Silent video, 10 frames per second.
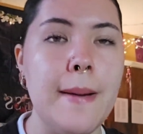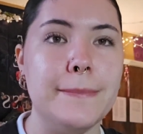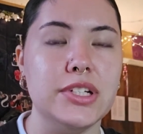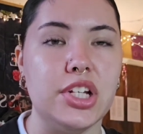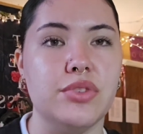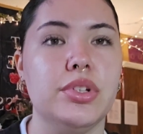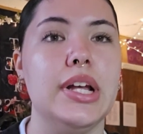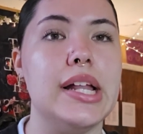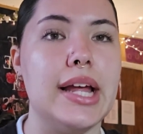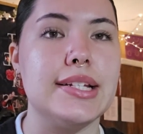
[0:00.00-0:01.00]
but generally
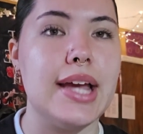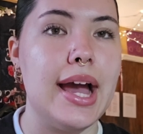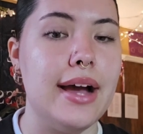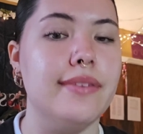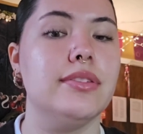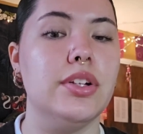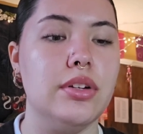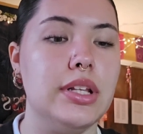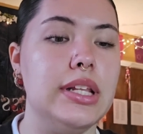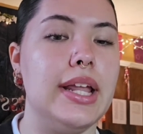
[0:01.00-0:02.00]
I like to have
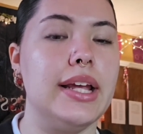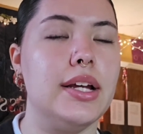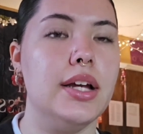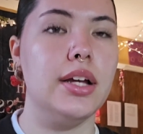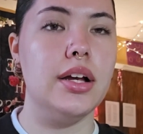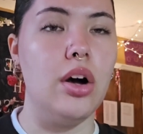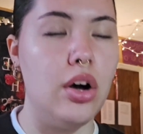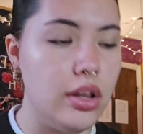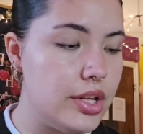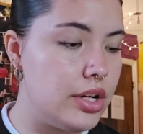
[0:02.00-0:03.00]
literally like
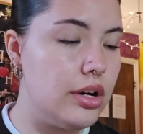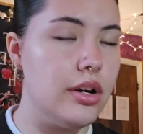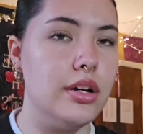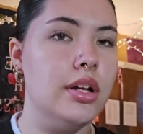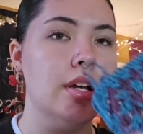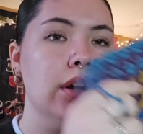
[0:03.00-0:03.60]
all the yarn,